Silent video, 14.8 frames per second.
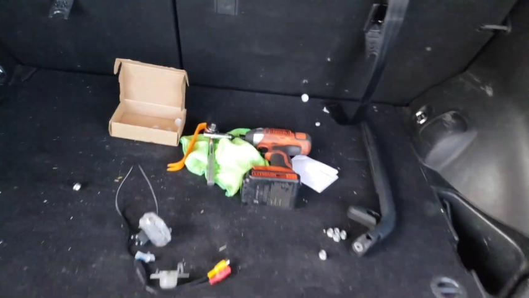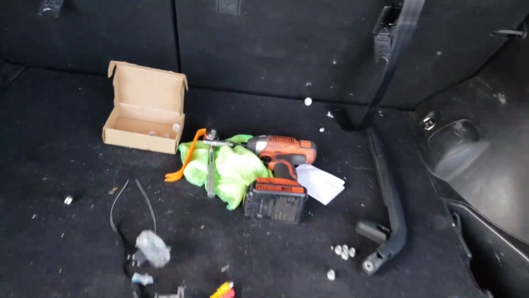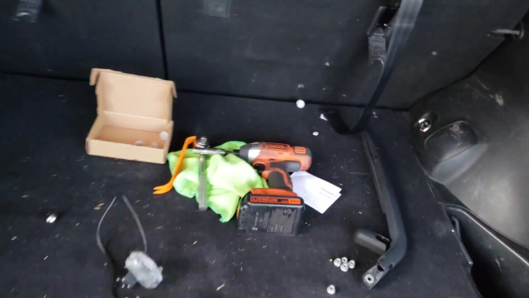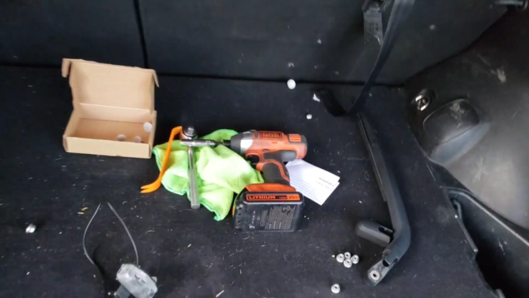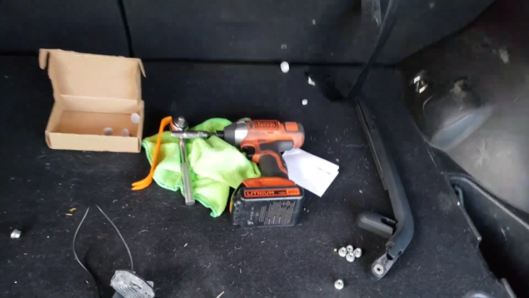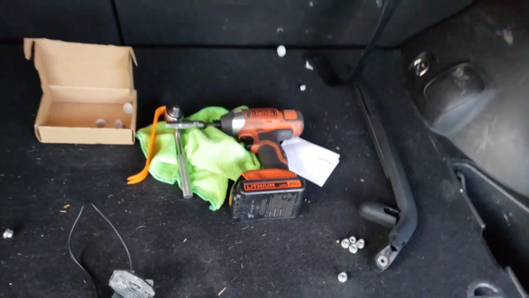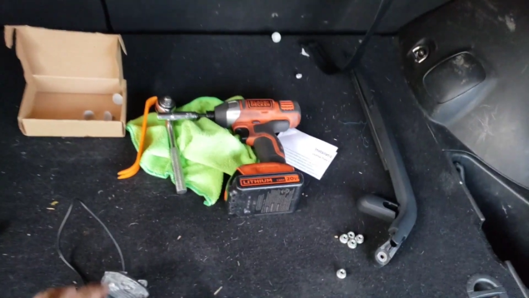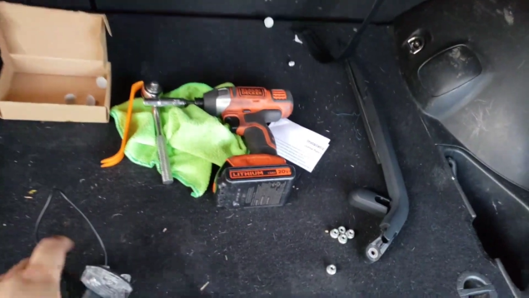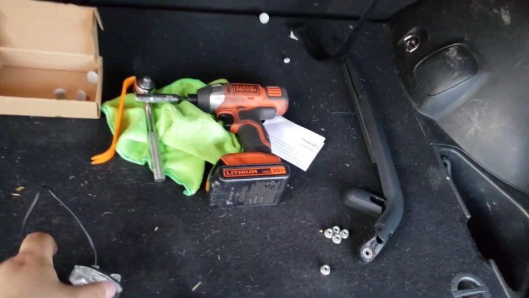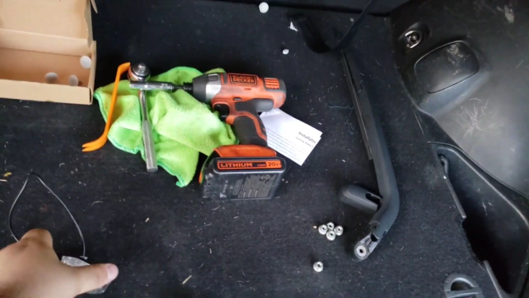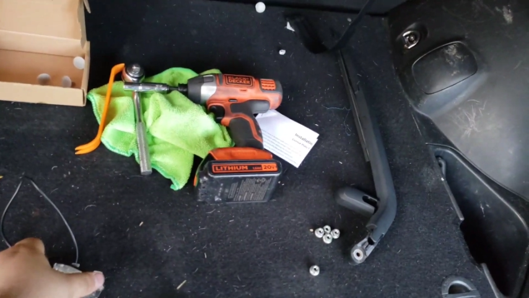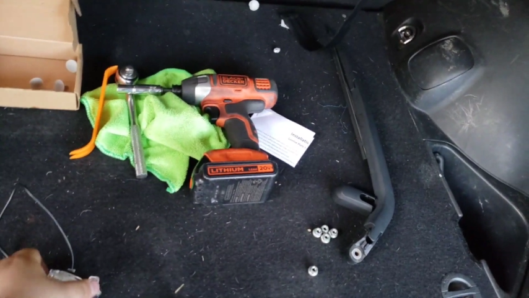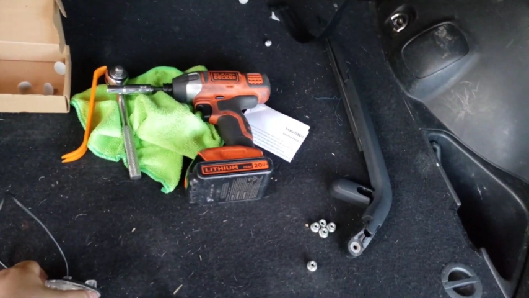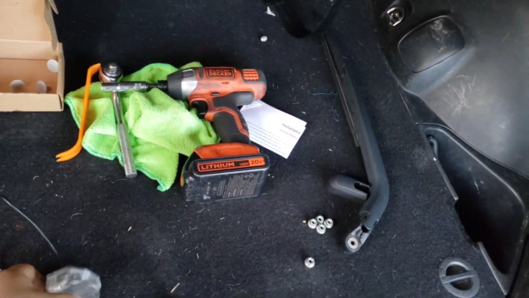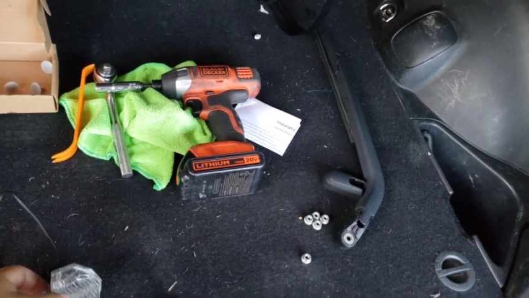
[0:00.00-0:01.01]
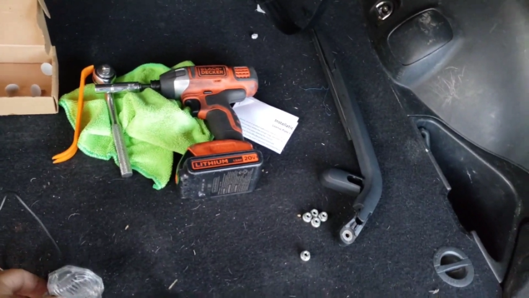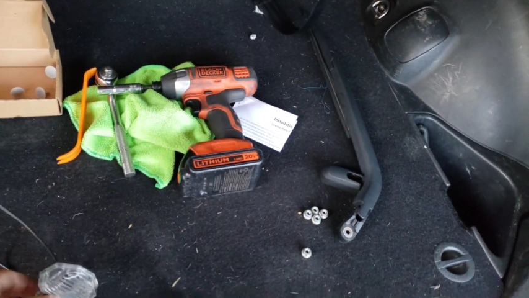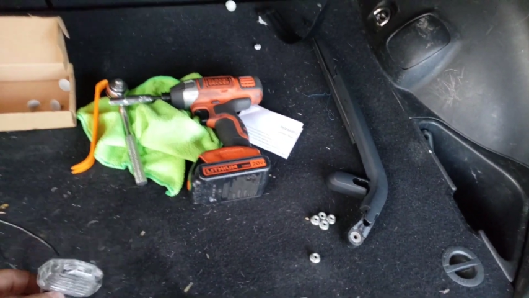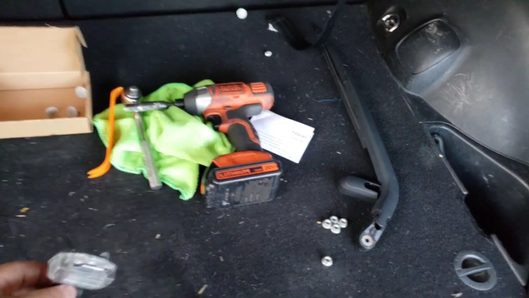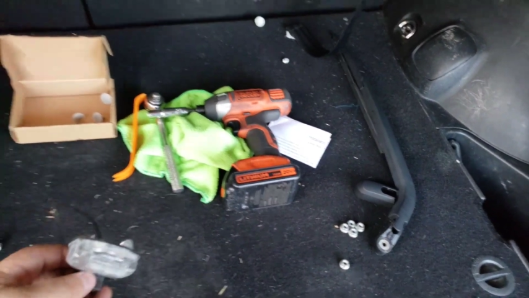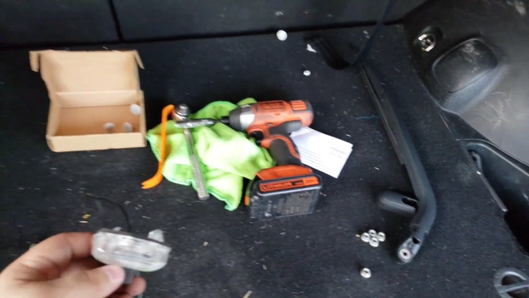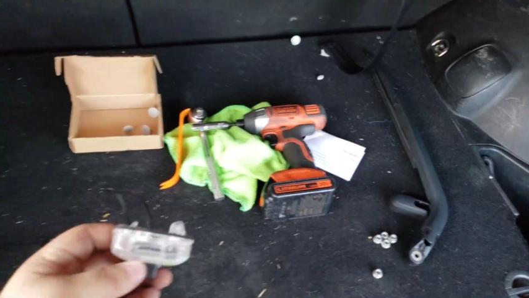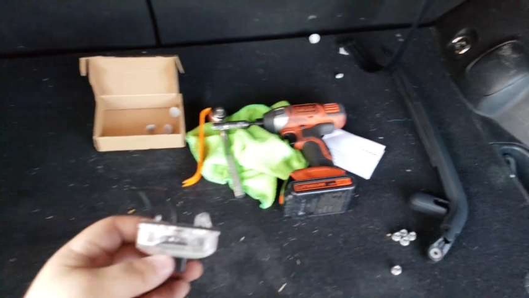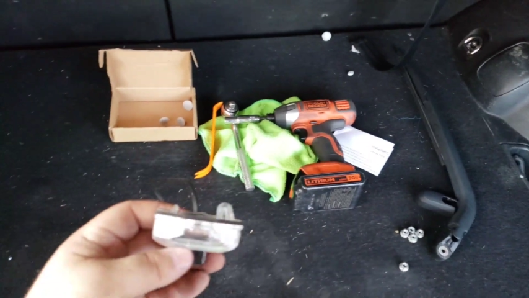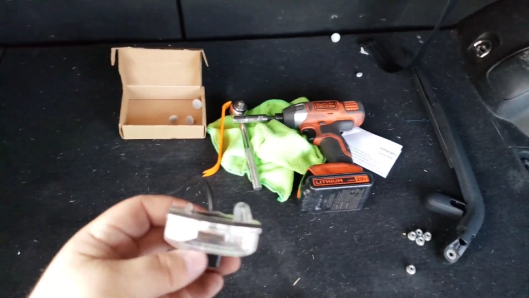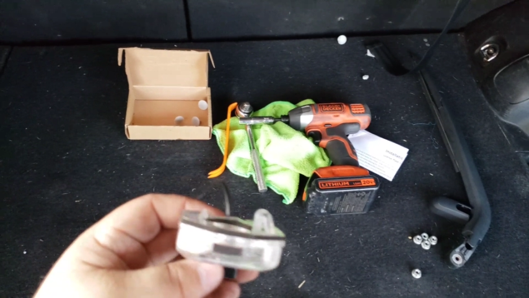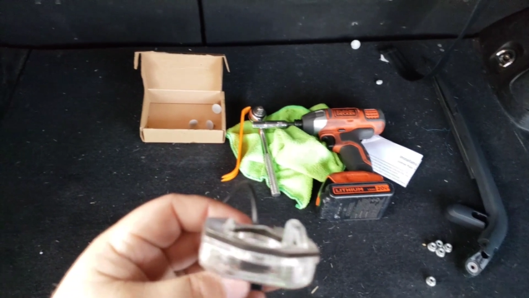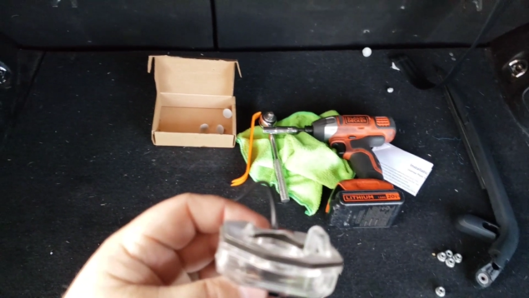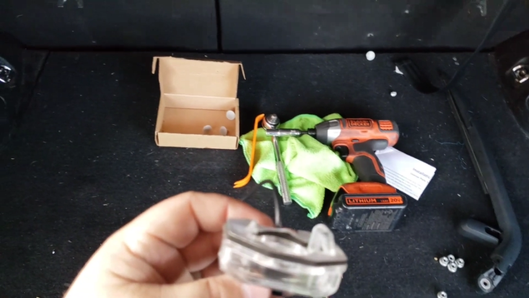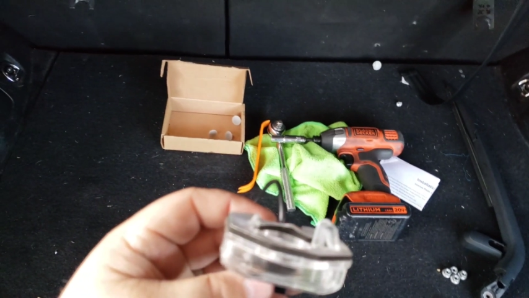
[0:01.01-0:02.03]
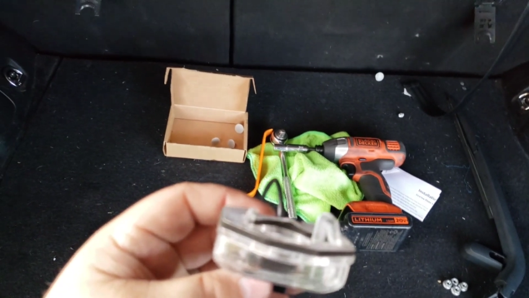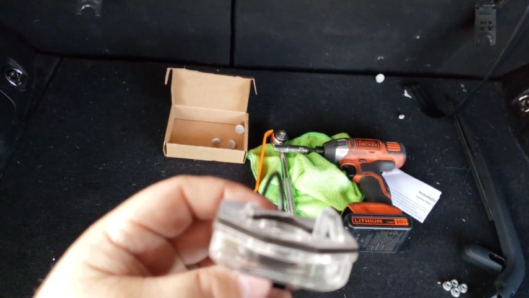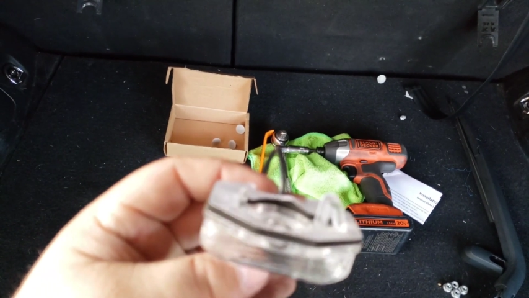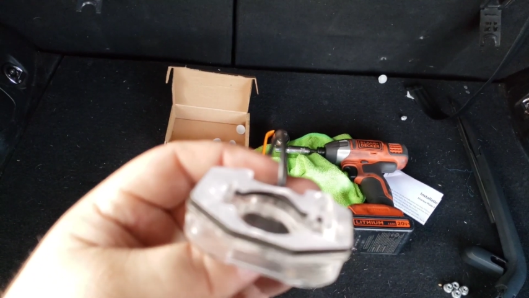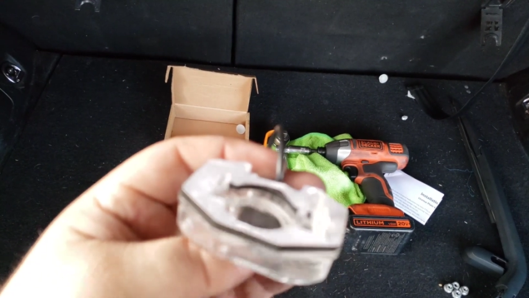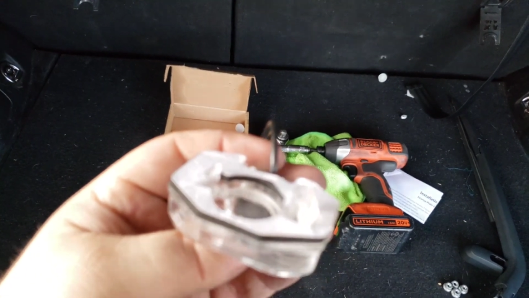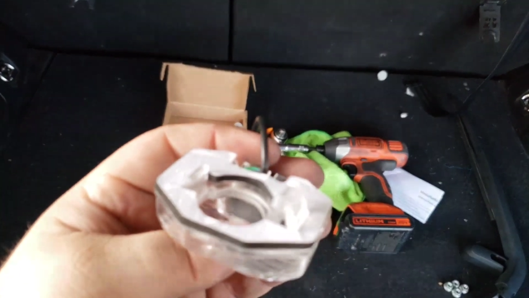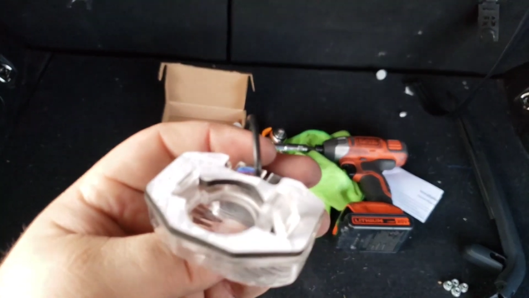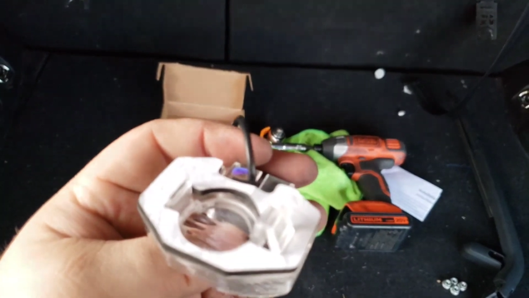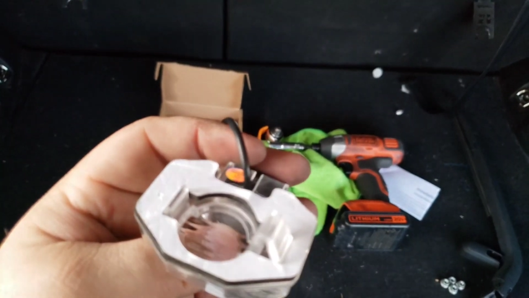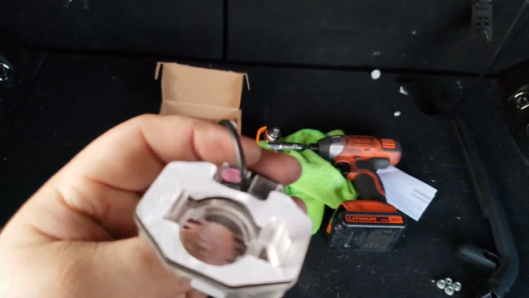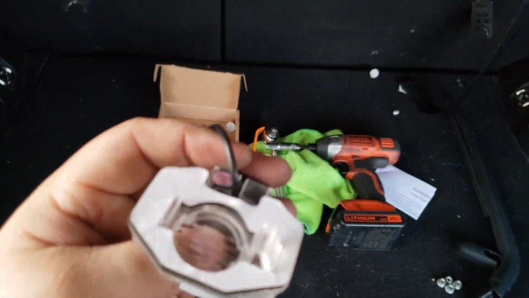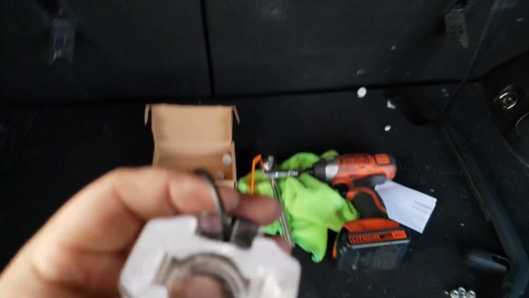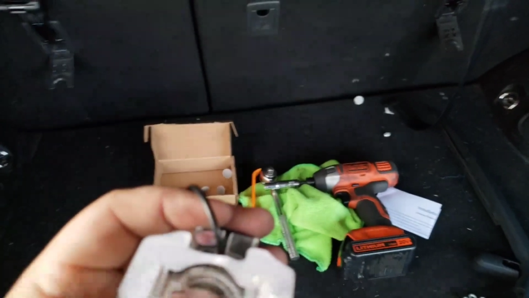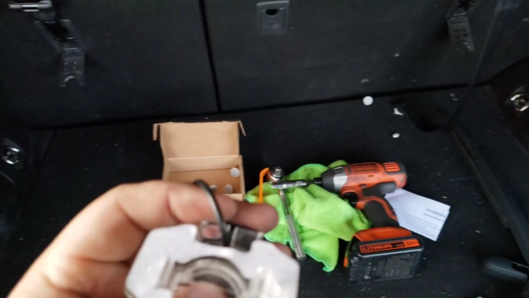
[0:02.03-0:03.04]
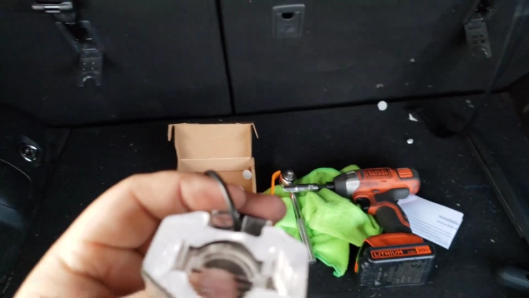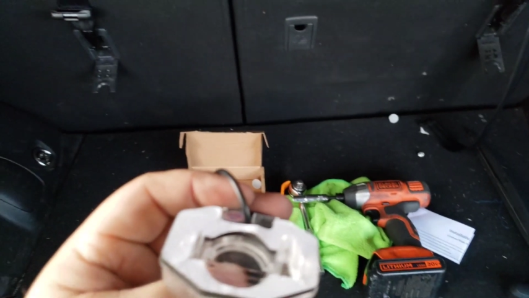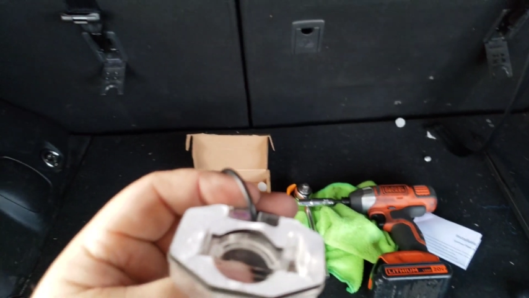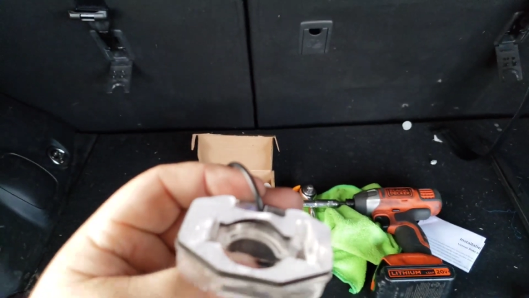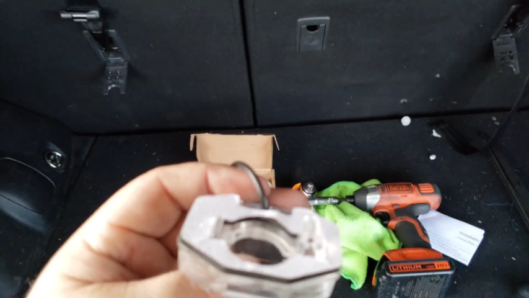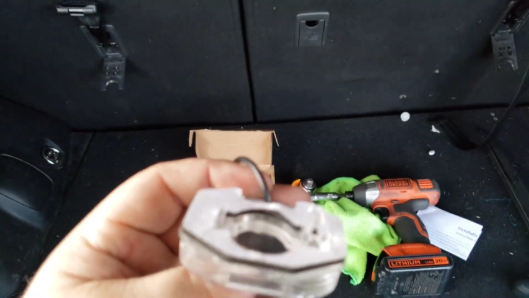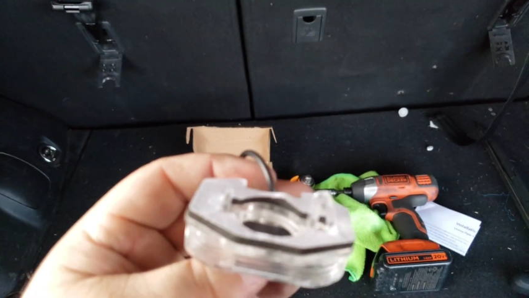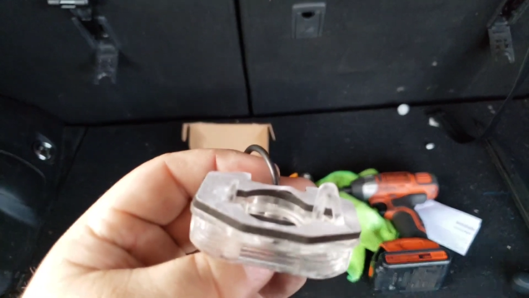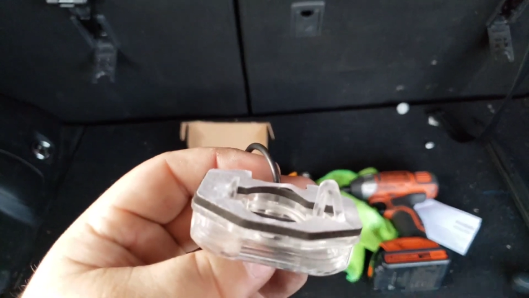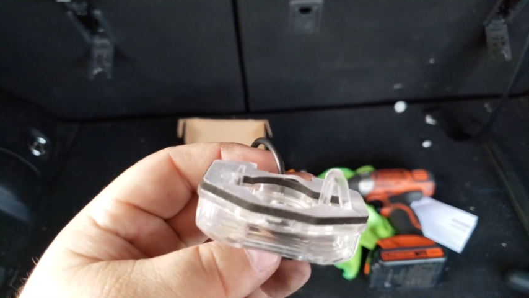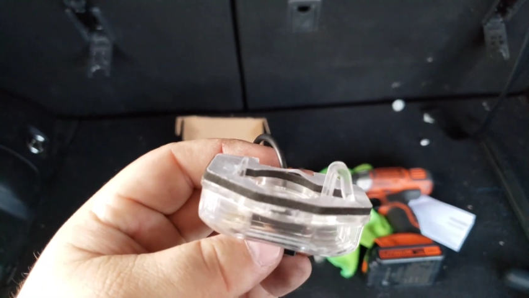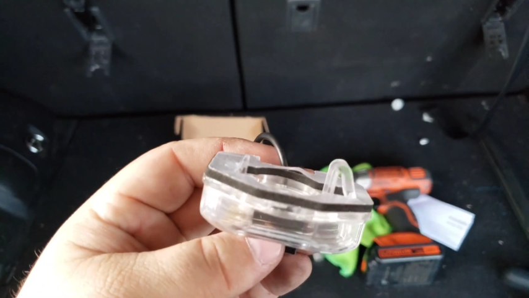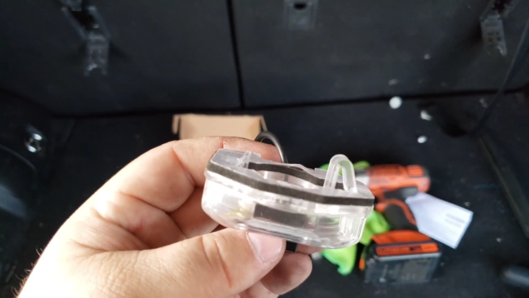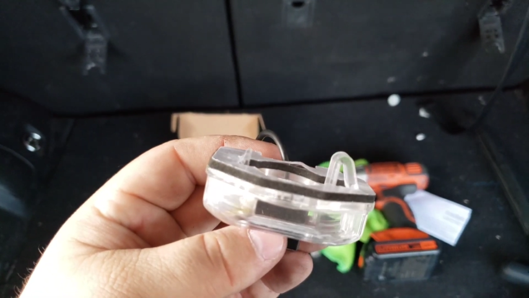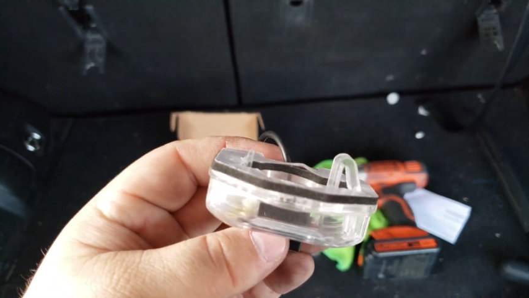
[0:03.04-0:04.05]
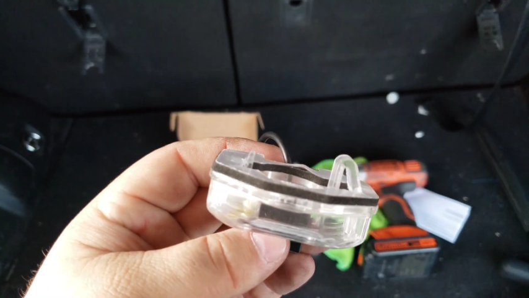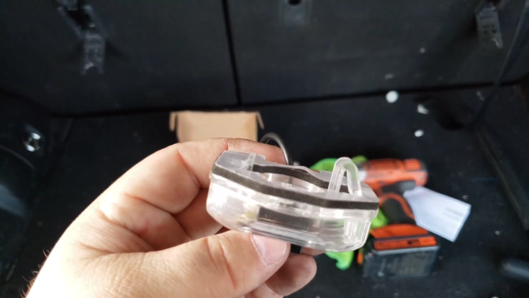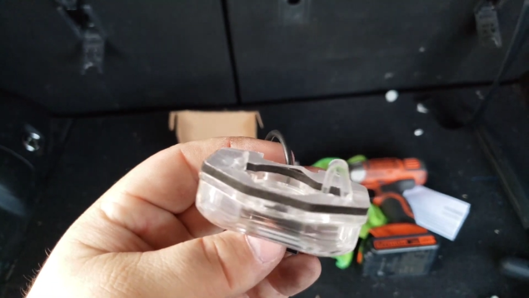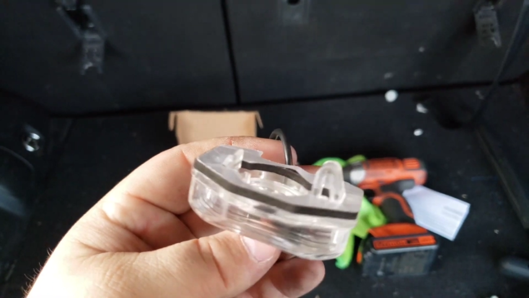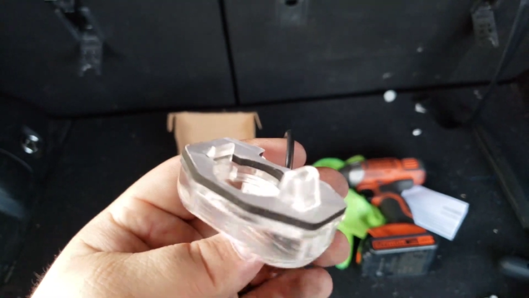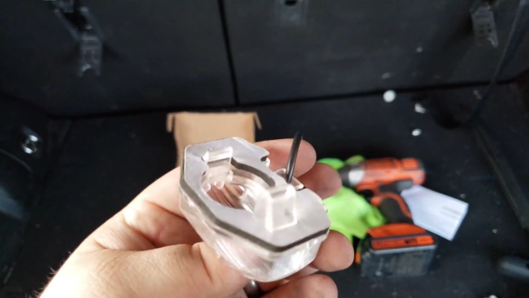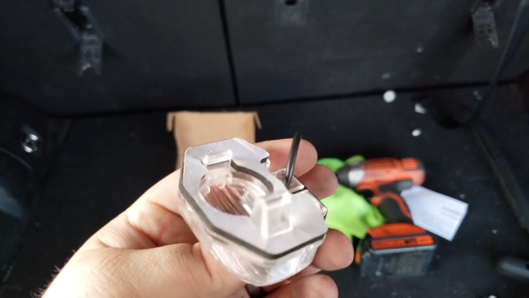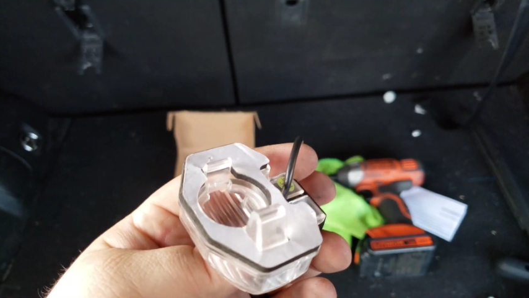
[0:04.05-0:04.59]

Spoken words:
No face is visible, so there are no lips to read.